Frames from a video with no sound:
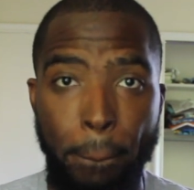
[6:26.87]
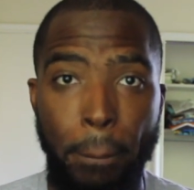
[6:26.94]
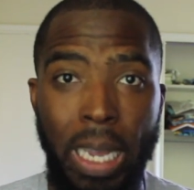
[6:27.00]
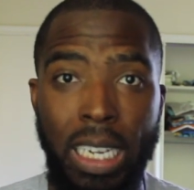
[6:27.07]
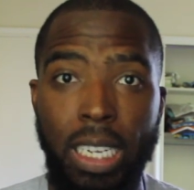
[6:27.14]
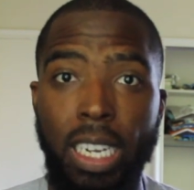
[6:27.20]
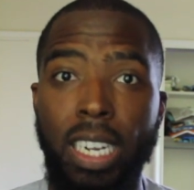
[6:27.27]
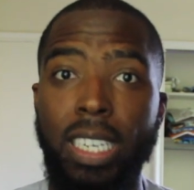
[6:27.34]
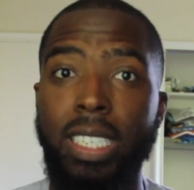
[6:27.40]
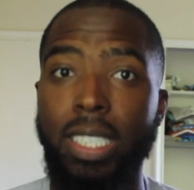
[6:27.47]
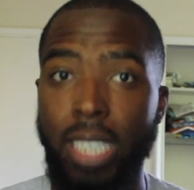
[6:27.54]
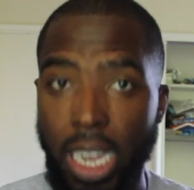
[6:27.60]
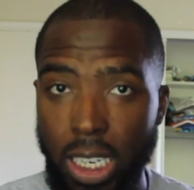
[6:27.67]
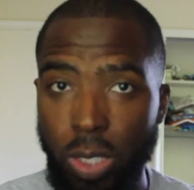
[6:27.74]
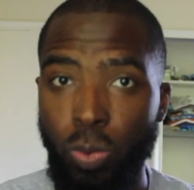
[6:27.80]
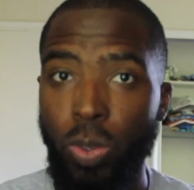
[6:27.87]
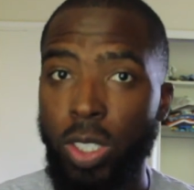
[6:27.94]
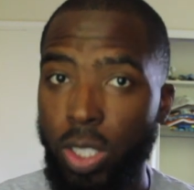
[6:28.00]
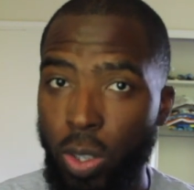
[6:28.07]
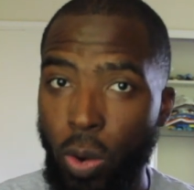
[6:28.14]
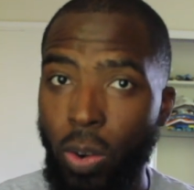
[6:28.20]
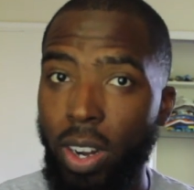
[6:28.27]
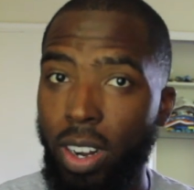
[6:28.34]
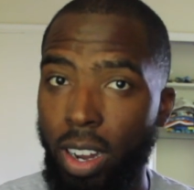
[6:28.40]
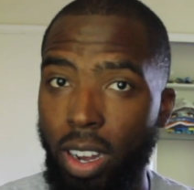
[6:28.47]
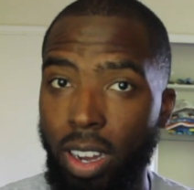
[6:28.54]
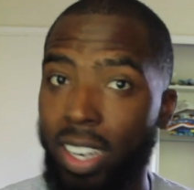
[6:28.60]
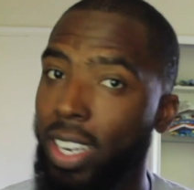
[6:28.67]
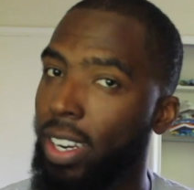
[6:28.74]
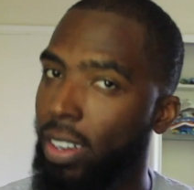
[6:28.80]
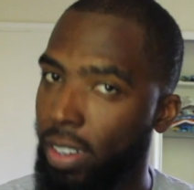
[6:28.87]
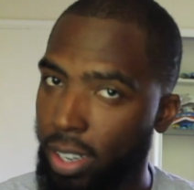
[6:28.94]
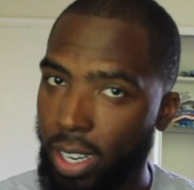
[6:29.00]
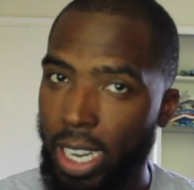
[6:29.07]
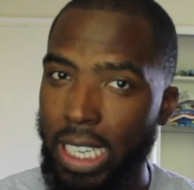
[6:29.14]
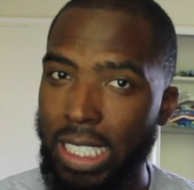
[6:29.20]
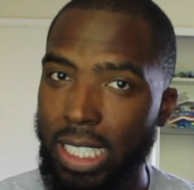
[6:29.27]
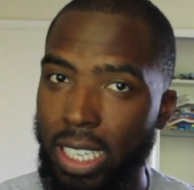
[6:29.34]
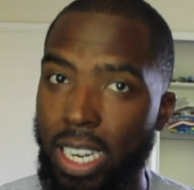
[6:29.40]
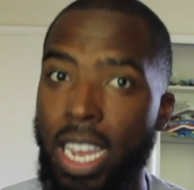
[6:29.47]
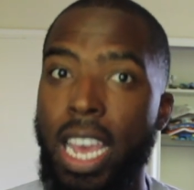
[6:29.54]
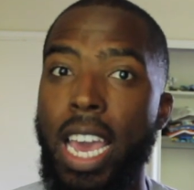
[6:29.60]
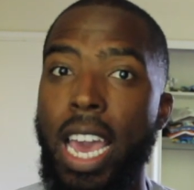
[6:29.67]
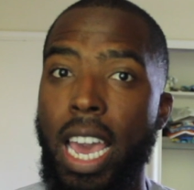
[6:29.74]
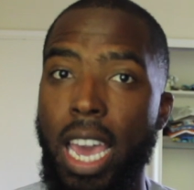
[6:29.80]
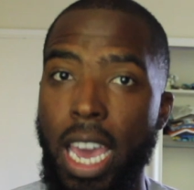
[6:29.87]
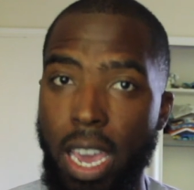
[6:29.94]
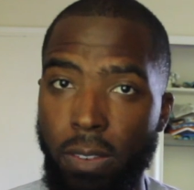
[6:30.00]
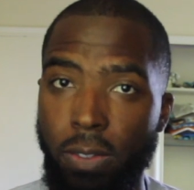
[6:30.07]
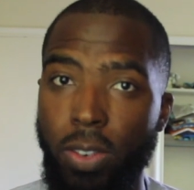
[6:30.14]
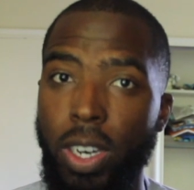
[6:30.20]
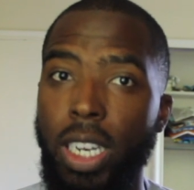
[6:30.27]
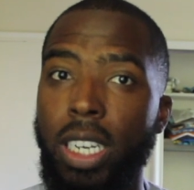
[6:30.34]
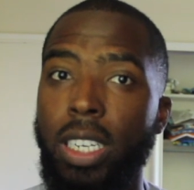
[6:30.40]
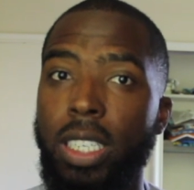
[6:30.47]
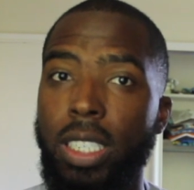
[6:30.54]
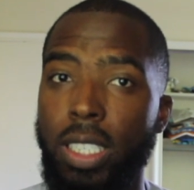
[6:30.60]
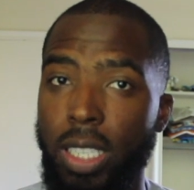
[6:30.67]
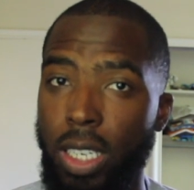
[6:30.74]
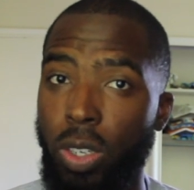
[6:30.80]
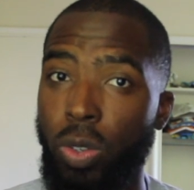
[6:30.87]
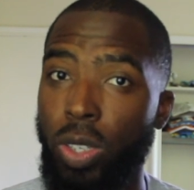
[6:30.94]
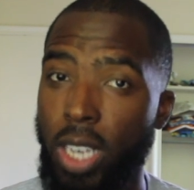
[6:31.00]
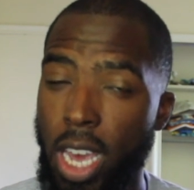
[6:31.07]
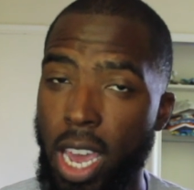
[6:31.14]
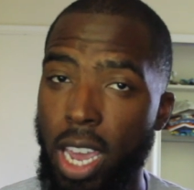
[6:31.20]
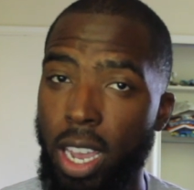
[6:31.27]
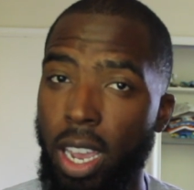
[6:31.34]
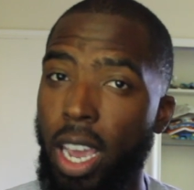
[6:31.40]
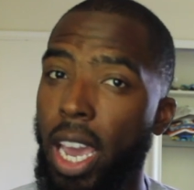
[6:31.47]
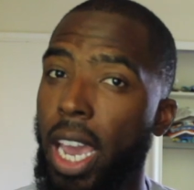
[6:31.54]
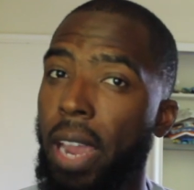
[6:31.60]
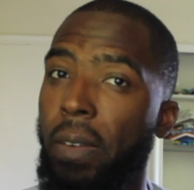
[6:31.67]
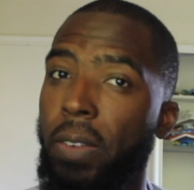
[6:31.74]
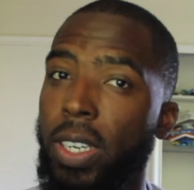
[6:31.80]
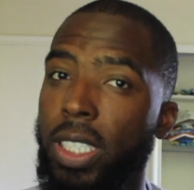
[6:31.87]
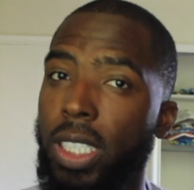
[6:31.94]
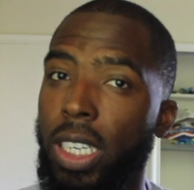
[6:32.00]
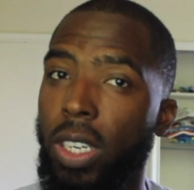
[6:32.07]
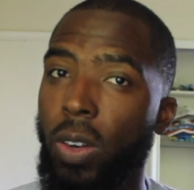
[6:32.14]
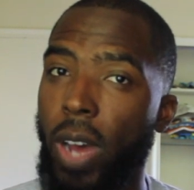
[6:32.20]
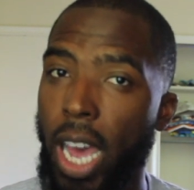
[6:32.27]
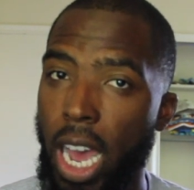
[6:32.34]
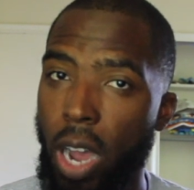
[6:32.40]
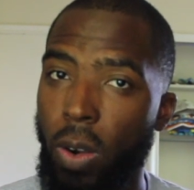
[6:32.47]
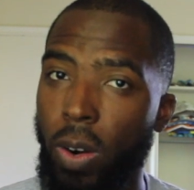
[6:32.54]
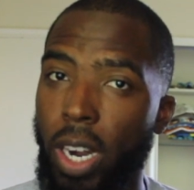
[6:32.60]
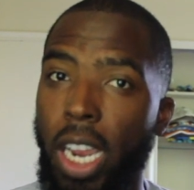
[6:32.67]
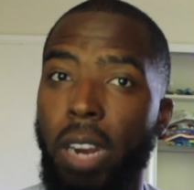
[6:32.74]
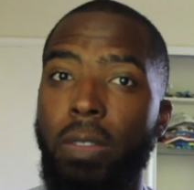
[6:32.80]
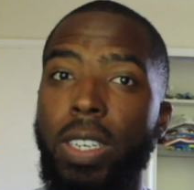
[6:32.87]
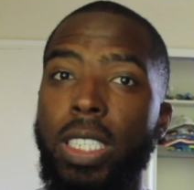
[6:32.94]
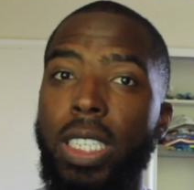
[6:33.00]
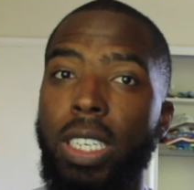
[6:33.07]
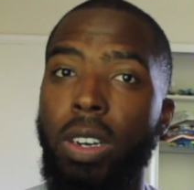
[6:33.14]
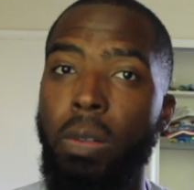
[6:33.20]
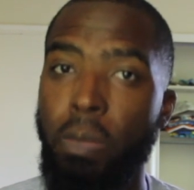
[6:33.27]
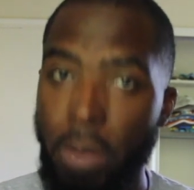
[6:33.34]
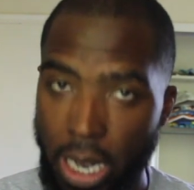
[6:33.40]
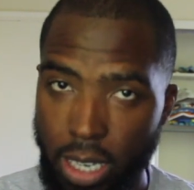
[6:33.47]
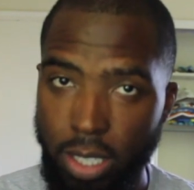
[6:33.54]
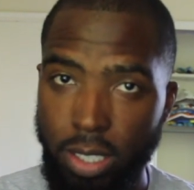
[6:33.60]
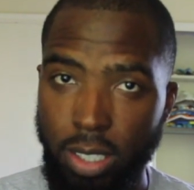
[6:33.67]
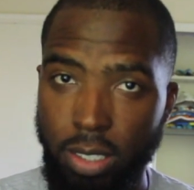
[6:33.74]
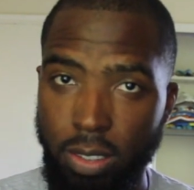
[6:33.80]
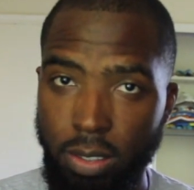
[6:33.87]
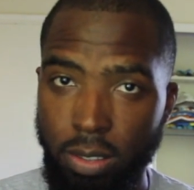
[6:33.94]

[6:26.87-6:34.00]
because that's what's going on in our nation every single day, every single hour, every single minute.